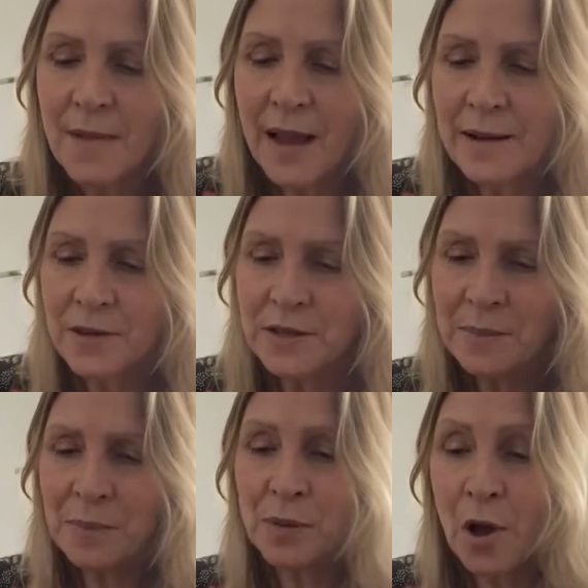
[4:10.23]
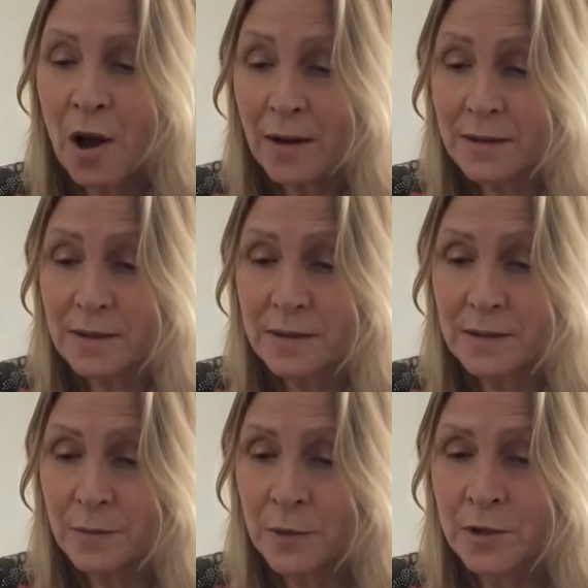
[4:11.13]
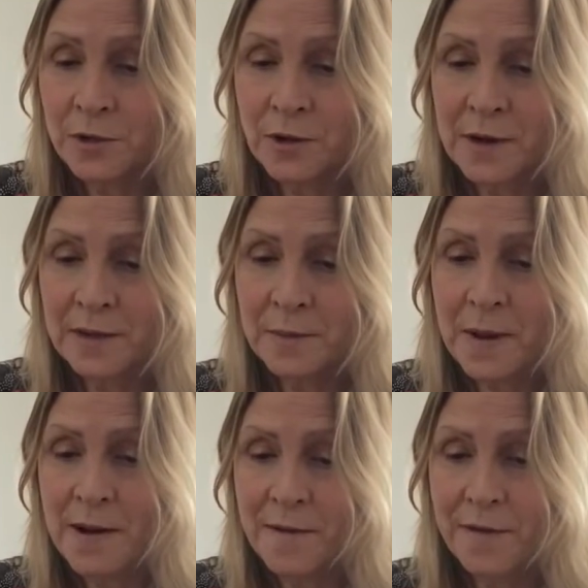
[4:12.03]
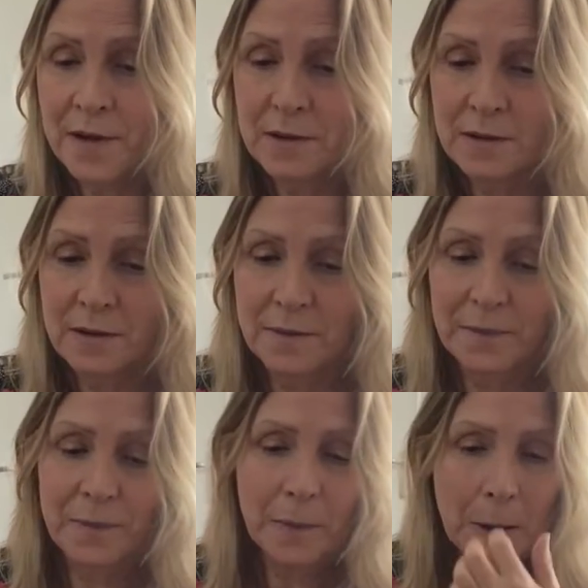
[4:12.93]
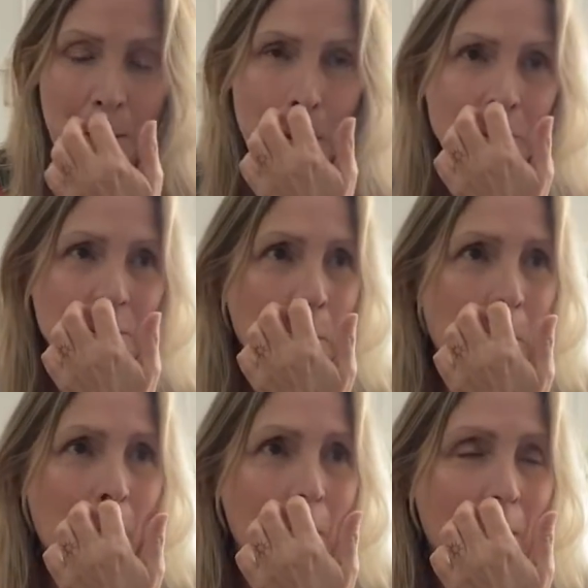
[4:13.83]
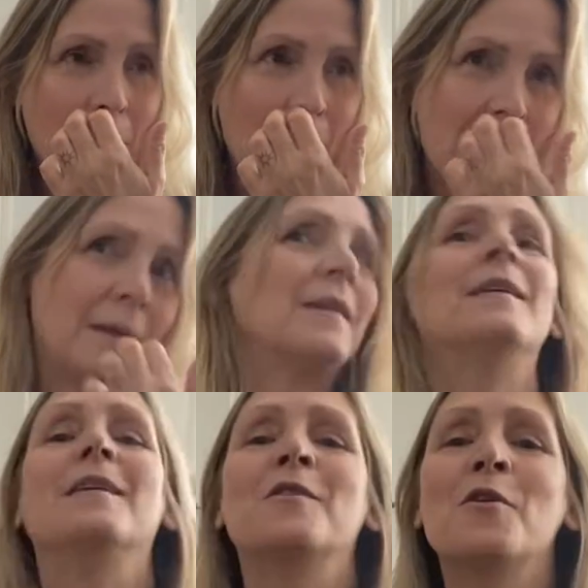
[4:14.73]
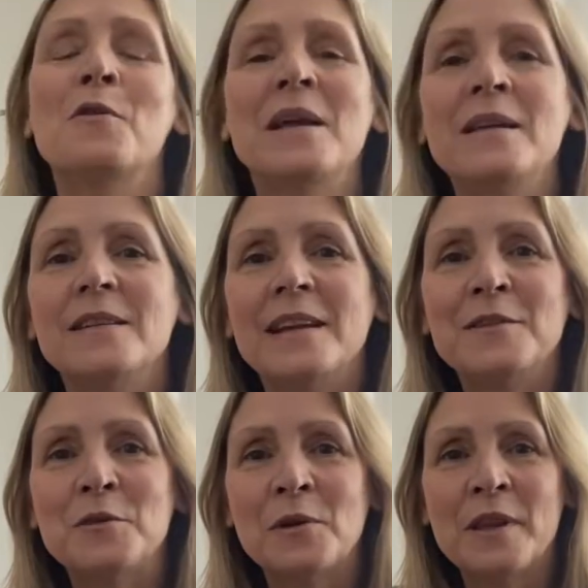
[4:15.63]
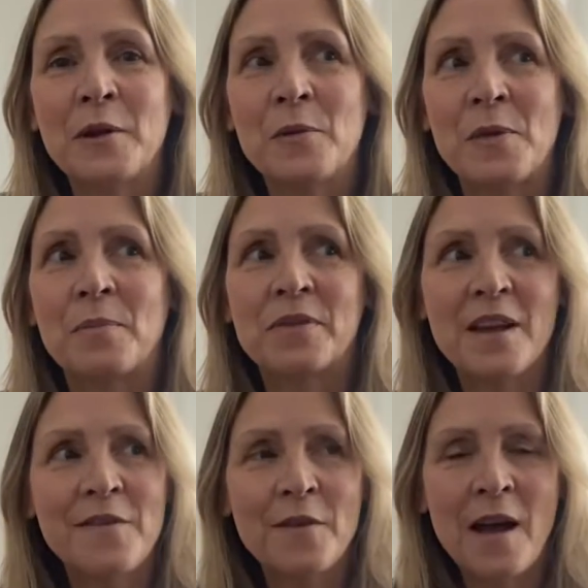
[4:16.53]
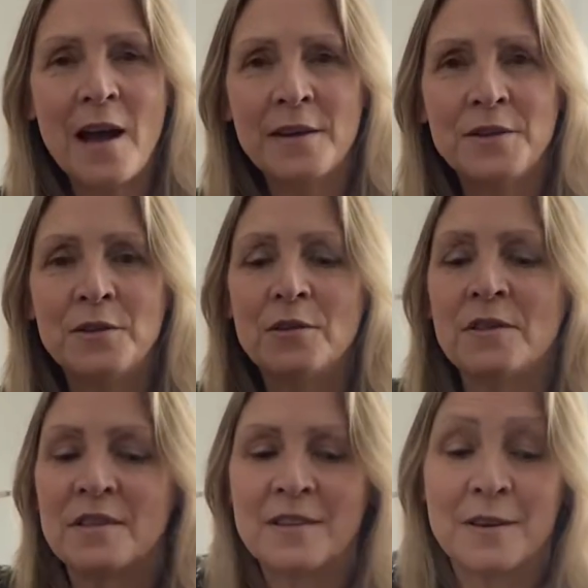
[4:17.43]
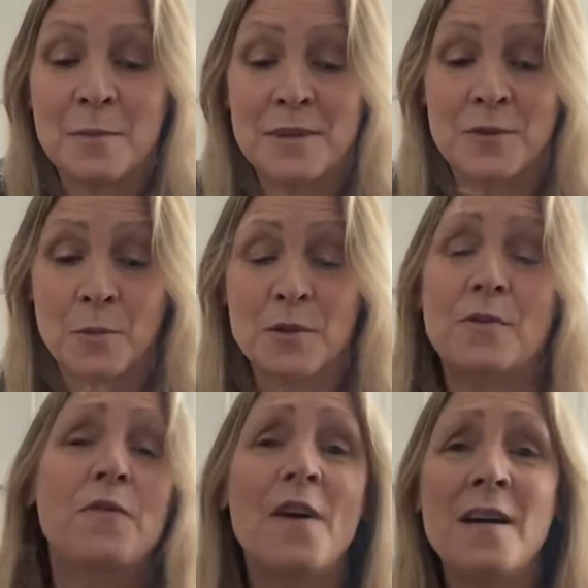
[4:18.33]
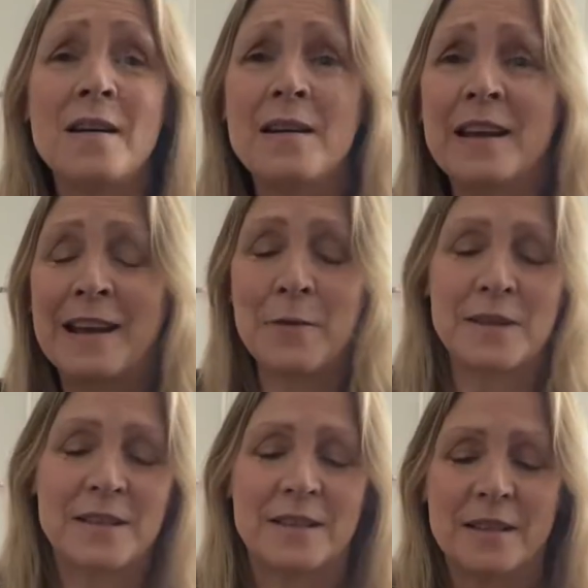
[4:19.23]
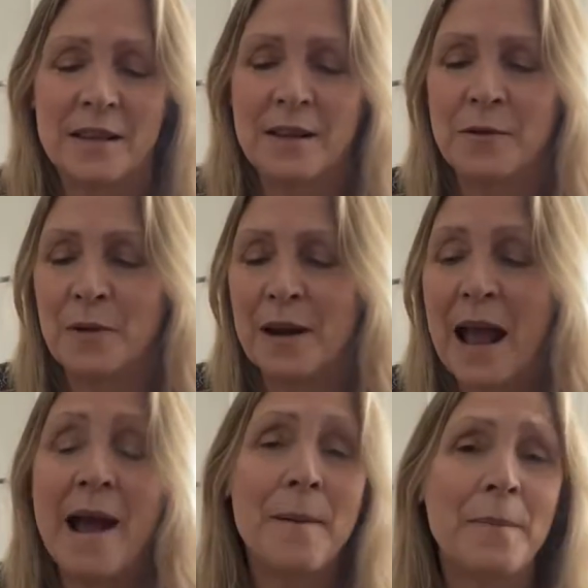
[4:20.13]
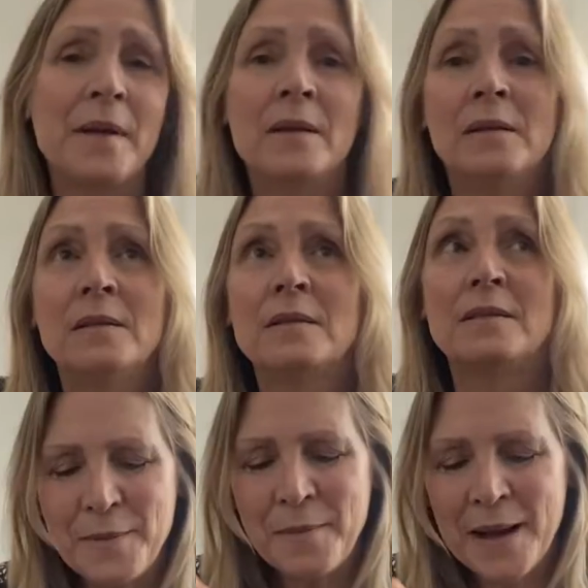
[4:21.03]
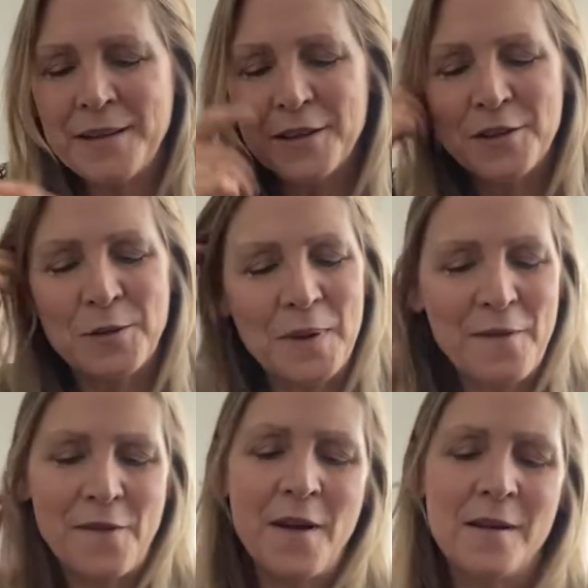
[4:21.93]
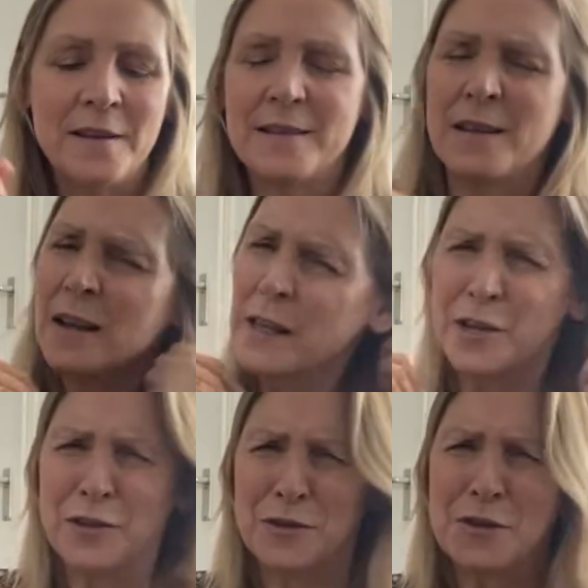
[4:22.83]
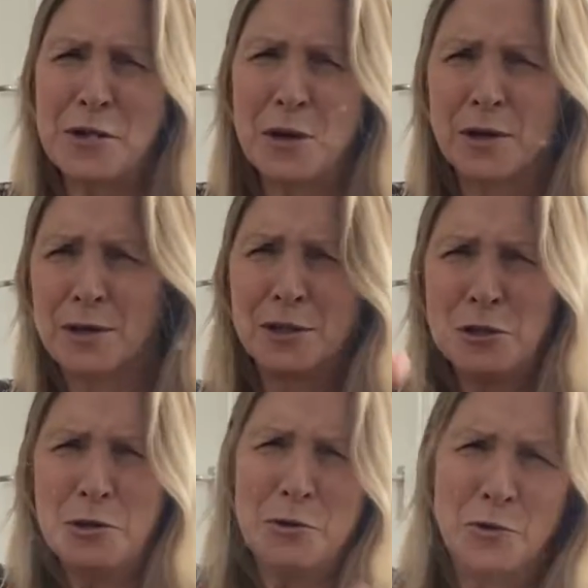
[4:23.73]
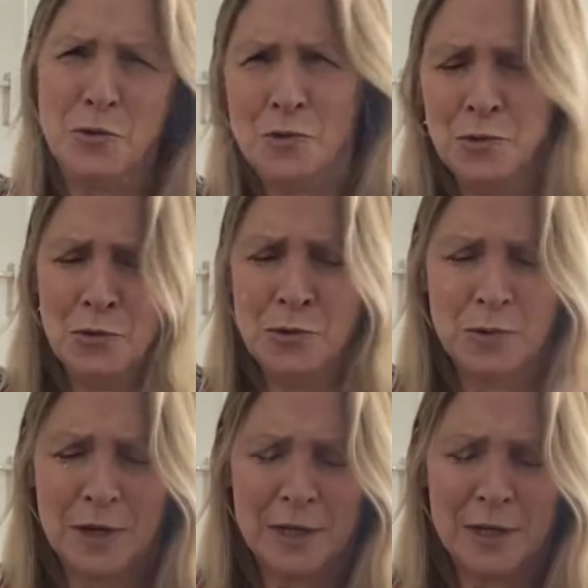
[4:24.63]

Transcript: actually blocks what you're trying to manifest, So go into it like with a playful attitude. This is going to be so much fun. I can't wait to see what happens. Magic should be fun. It's not like this, like, ooh,